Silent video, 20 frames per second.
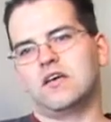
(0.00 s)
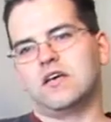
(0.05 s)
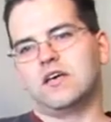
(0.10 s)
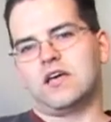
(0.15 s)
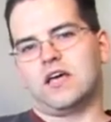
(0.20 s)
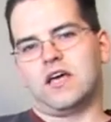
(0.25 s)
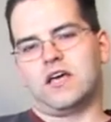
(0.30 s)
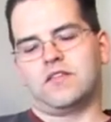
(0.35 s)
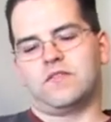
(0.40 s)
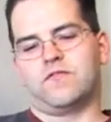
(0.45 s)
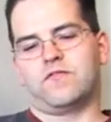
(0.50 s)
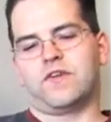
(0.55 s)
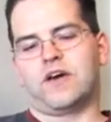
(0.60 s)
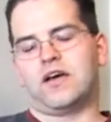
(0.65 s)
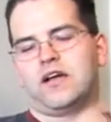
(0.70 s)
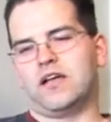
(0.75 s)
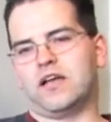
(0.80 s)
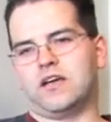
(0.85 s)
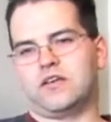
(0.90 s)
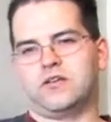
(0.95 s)
And the
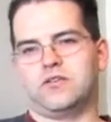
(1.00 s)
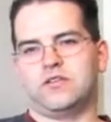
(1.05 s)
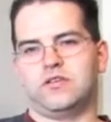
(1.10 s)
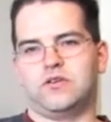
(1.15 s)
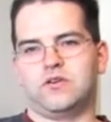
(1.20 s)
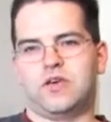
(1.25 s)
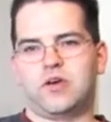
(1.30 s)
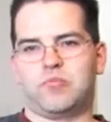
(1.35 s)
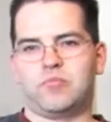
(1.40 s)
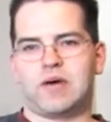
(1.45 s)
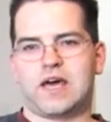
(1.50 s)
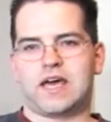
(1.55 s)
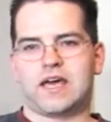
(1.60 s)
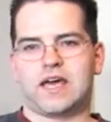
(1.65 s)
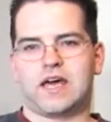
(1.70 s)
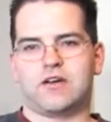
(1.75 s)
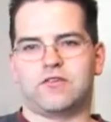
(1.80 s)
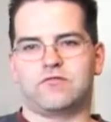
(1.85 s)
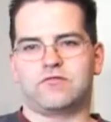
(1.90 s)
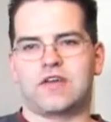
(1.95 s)
file handle that you get
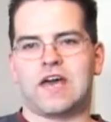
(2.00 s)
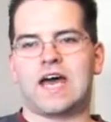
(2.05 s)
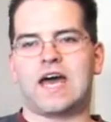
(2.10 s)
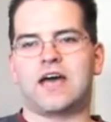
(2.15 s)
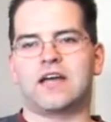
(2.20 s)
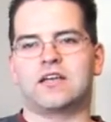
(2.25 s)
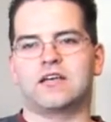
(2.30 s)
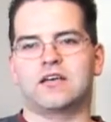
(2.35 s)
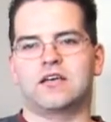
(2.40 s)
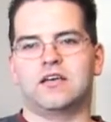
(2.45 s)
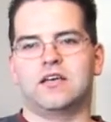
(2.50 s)
back out of that